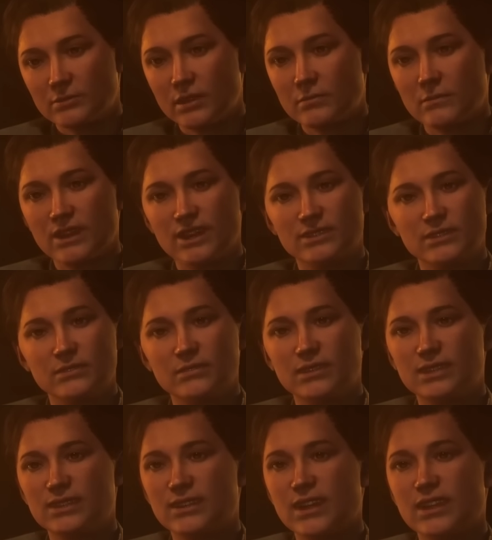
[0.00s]
You won't make it off
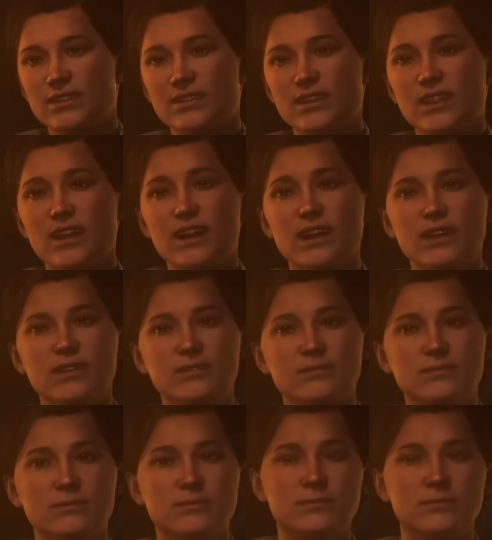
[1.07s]
to Shara alive.